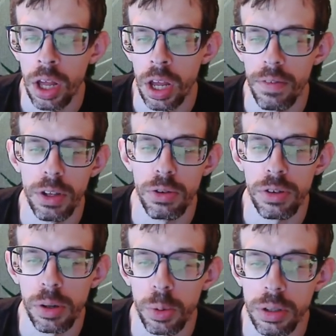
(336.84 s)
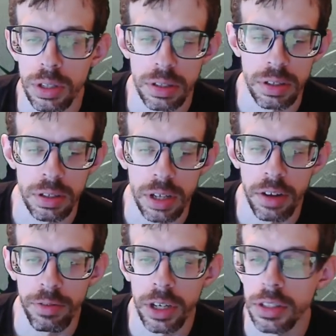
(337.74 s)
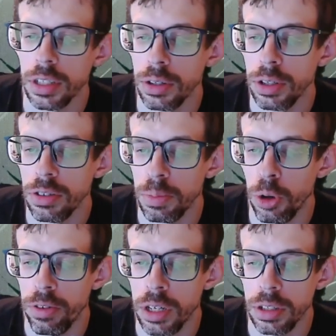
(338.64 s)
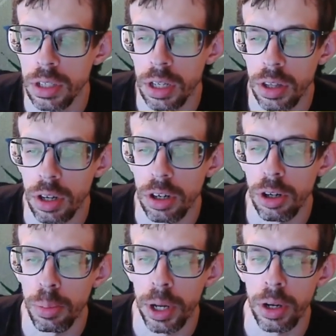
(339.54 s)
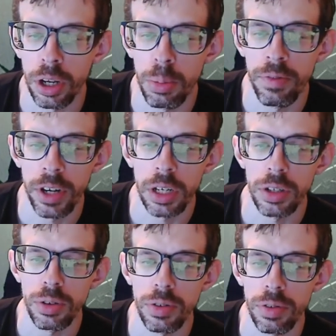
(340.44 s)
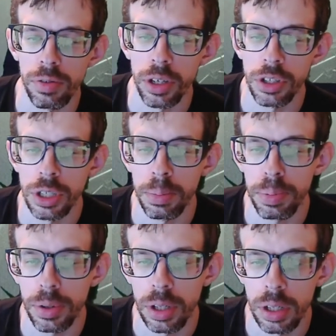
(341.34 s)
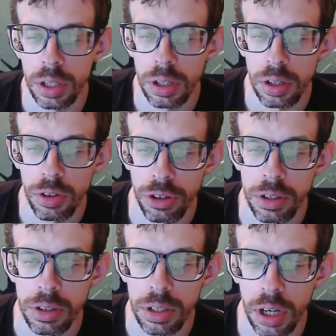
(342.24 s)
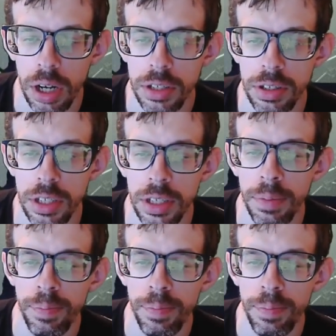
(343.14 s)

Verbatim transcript: Even though Star Wars is a sci-fi series of movies, they're all about human values, friendship, trust, honesty.